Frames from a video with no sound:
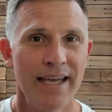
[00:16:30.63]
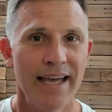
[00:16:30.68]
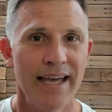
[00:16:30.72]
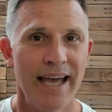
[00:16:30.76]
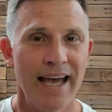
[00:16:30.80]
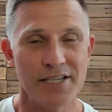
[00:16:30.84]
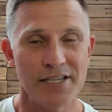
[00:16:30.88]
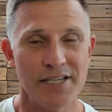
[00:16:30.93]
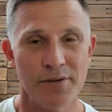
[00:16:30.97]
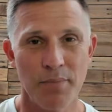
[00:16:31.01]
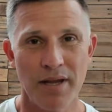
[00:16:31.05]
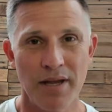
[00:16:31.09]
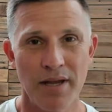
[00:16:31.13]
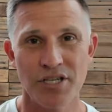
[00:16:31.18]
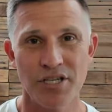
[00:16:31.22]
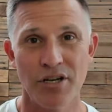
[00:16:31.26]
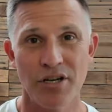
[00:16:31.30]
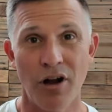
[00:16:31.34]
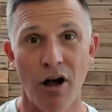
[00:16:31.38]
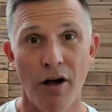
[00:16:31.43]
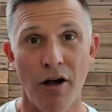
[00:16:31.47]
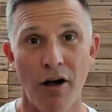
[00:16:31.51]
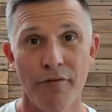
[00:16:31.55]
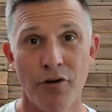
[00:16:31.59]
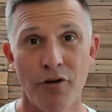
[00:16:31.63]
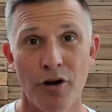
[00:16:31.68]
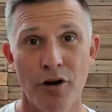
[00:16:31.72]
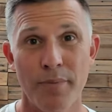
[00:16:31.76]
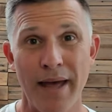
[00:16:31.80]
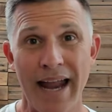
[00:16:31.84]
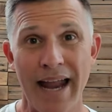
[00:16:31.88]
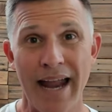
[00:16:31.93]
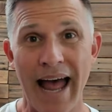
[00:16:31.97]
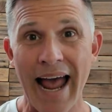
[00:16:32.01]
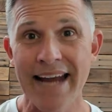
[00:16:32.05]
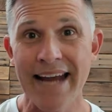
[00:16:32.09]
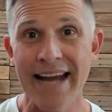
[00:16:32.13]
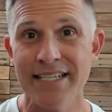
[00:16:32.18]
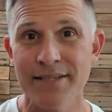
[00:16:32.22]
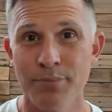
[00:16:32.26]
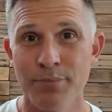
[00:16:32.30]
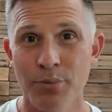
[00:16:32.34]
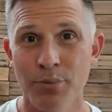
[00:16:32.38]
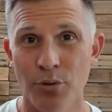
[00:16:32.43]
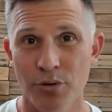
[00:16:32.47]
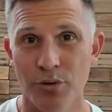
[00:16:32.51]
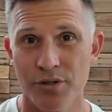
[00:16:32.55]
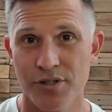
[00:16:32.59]
As I mentioned, I've got about 80
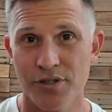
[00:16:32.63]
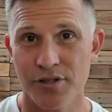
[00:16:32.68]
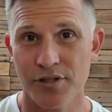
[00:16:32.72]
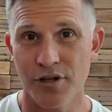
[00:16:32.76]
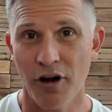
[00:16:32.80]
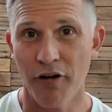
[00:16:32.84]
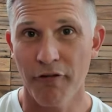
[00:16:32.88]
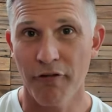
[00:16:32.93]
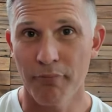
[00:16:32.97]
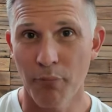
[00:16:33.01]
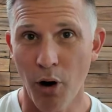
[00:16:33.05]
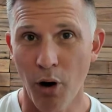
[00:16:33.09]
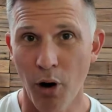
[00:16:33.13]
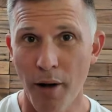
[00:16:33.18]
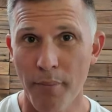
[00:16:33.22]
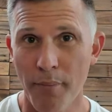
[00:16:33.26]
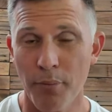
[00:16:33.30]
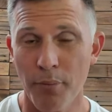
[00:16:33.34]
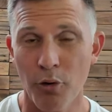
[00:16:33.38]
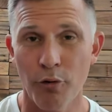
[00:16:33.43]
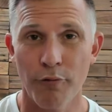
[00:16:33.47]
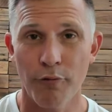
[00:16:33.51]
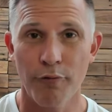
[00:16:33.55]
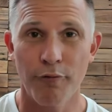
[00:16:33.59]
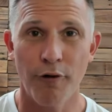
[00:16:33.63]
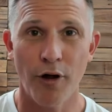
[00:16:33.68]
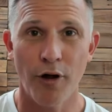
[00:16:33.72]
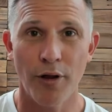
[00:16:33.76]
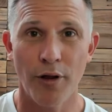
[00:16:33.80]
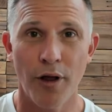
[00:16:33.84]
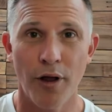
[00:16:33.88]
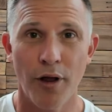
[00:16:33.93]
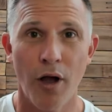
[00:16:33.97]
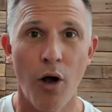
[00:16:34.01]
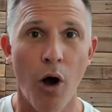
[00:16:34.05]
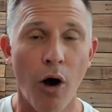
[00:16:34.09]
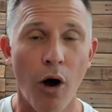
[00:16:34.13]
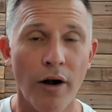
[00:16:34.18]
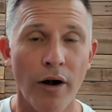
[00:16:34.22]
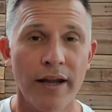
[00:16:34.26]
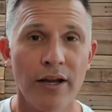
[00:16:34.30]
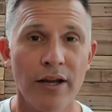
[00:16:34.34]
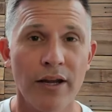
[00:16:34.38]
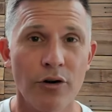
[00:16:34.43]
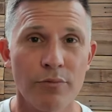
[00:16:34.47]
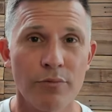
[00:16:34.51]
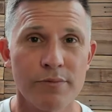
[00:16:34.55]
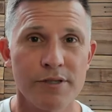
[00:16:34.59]
books of my portfolio on
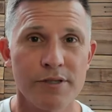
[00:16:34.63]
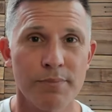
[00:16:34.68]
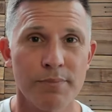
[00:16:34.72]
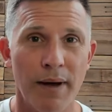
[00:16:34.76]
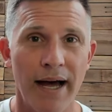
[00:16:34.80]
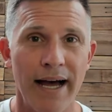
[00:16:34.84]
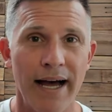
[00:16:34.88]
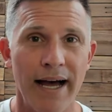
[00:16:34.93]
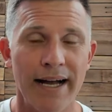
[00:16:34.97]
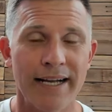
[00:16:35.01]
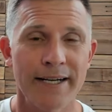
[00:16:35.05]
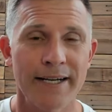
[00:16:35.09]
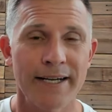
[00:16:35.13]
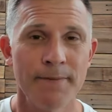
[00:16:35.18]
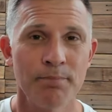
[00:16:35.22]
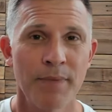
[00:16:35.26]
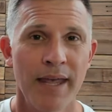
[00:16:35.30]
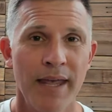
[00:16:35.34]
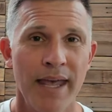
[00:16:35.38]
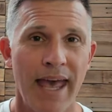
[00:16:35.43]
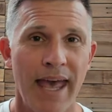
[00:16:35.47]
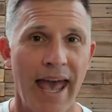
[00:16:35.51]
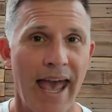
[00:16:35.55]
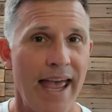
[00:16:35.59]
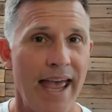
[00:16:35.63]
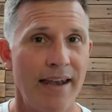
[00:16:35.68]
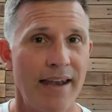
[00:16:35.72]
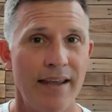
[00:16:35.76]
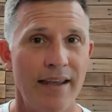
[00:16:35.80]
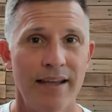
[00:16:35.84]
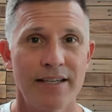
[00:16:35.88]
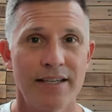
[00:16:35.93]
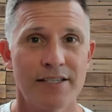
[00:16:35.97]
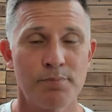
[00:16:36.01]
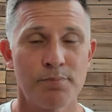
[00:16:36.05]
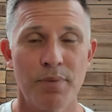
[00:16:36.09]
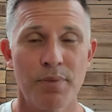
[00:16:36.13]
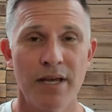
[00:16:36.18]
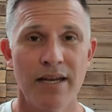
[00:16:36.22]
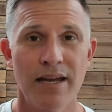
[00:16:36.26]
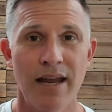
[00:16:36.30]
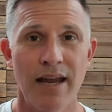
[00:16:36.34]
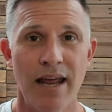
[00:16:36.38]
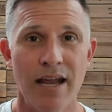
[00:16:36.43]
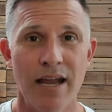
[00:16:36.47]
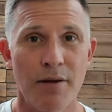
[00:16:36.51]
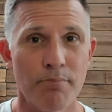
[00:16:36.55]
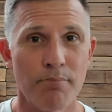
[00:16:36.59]
IngramSpark, and it's been
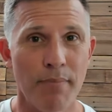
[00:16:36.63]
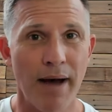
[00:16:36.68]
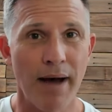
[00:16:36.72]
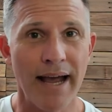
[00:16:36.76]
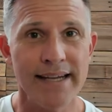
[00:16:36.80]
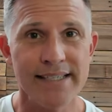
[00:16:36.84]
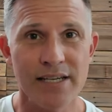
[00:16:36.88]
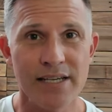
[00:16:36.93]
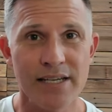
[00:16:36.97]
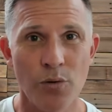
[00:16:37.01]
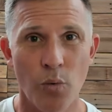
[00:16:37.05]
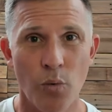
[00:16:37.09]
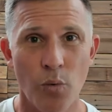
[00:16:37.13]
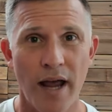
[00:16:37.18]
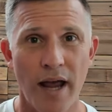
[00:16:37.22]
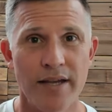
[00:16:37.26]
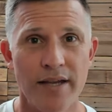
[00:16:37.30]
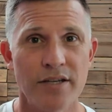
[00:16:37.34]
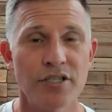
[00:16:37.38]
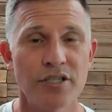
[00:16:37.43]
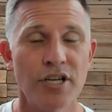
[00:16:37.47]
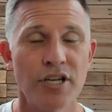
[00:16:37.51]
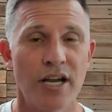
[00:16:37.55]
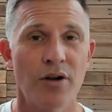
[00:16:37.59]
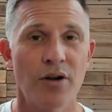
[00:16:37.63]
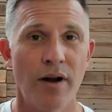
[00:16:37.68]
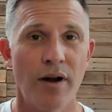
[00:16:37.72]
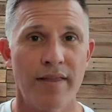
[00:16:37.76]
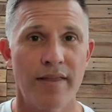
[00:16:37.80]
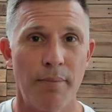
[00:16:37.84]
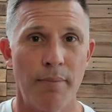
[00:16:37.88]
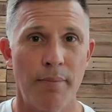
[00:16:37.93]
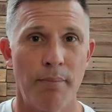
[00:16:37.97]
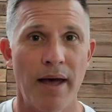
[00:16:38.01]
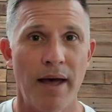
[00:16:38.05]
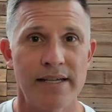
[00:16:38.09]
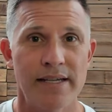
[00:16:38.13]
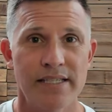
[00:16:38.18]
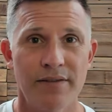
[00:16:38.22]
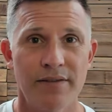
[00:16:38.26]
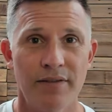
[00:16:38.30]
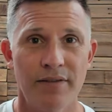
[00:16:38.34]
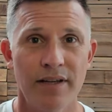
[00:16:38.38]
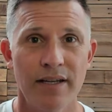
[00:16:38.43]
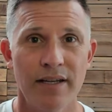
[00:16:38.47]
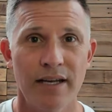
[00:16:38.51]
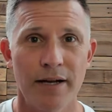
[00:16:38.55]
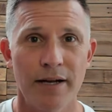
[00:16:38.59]
an amazing way to generate that passive
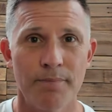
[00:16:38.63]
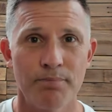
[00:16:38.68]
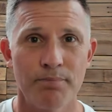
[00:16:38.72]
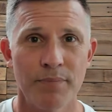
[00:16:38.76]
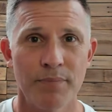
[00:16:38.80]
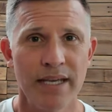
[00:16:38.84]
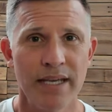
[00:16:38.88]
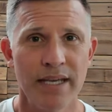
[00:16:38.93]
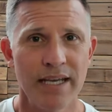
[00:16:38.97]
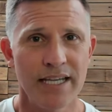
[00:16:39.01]
income.